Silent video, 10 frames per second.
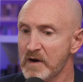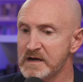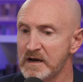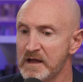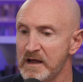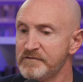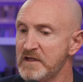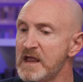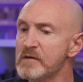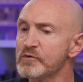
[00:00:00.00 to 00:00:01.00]
Right? If
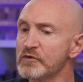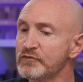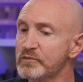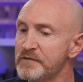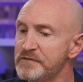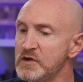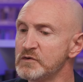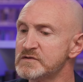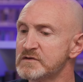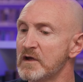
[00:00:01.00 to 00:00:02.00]
the Hebrews
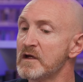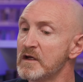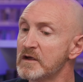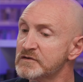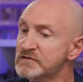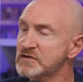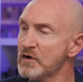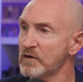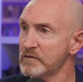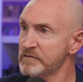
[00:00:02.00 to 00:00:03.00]
refuse to
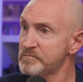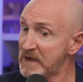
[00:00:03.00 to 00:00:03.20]
serve,